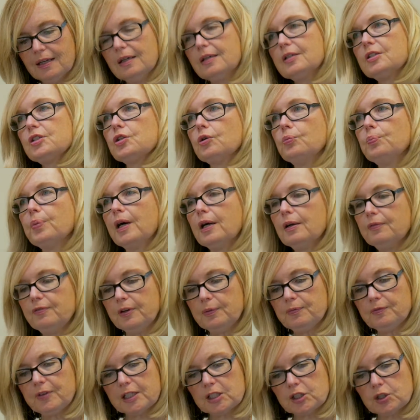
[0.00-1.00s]
So Barb
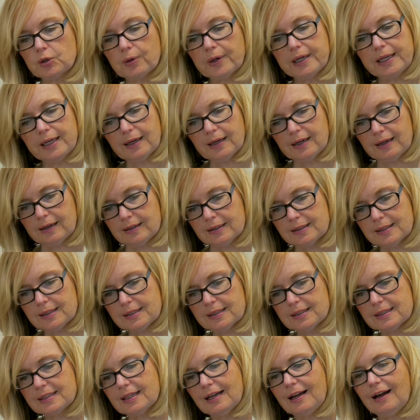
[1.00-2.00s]
from Victoria
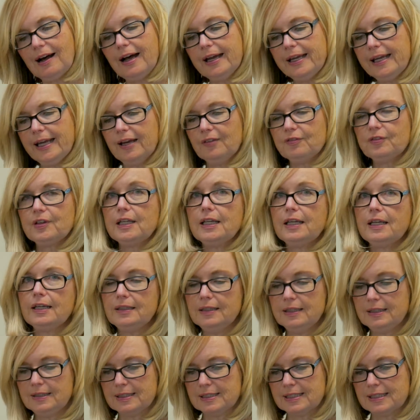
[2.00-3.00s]
asks, I have
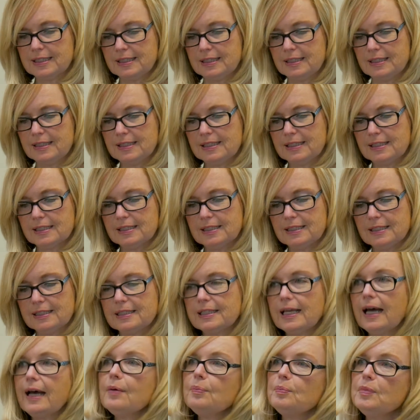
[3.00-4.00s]
kidney disease. Does
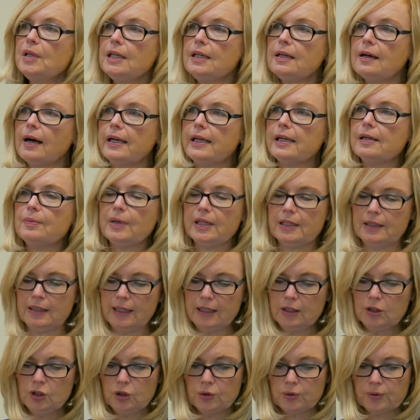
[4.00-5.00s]
that mean I am at
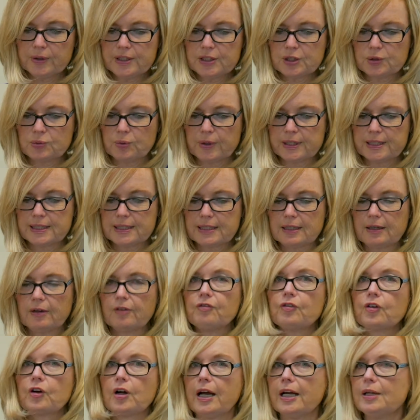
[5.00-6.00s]
increased risk
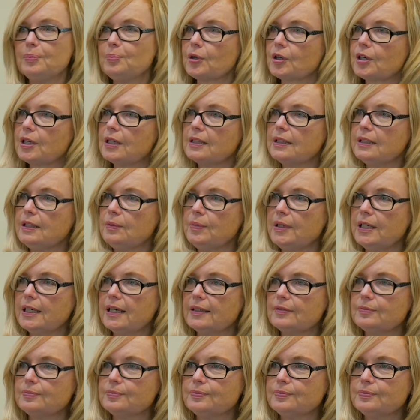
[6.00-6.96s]
for hyperkalemia?